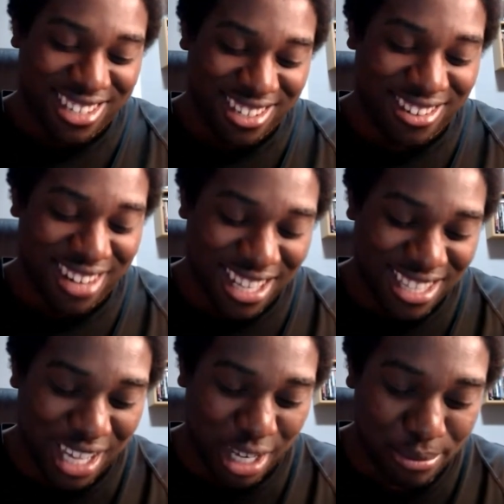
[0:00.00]
good
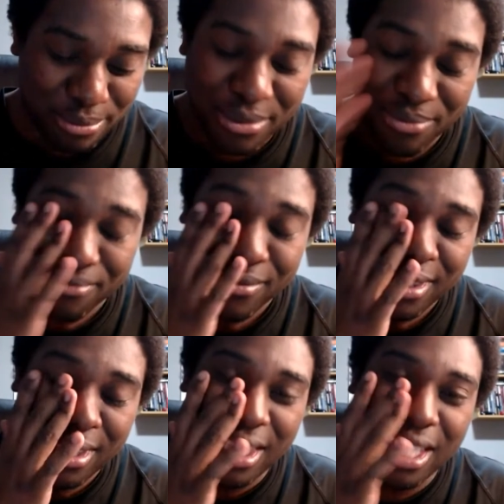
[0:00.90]
idea.
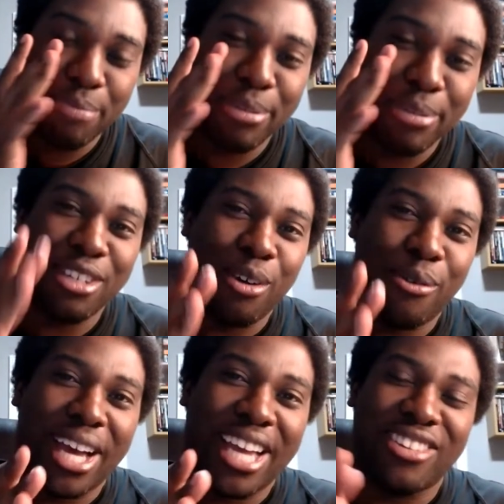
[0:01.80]
But you know
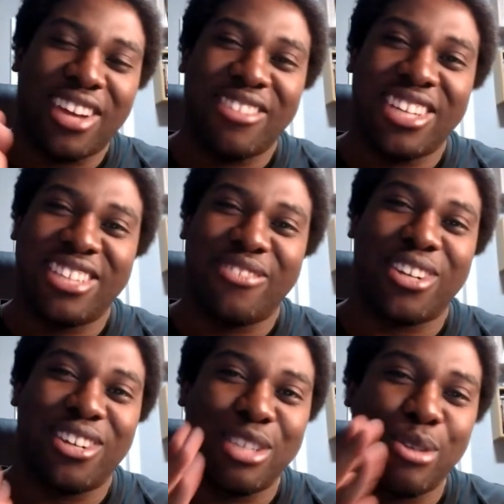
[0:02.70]
why they're having a
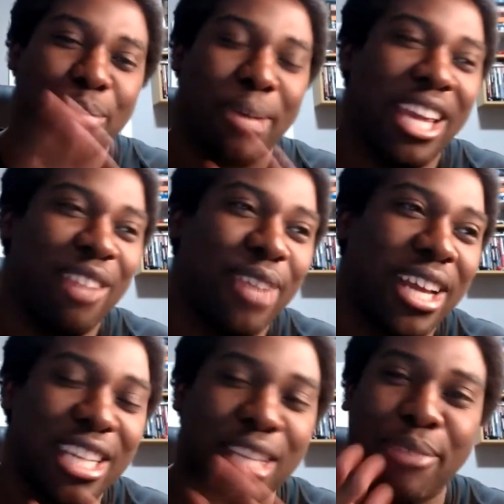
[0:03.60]
difficulty with paying
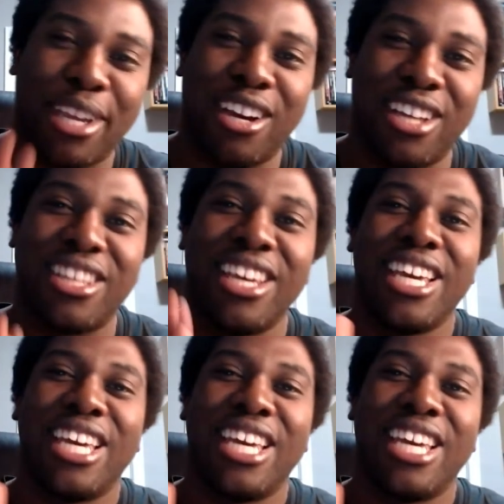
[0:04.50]
rent is because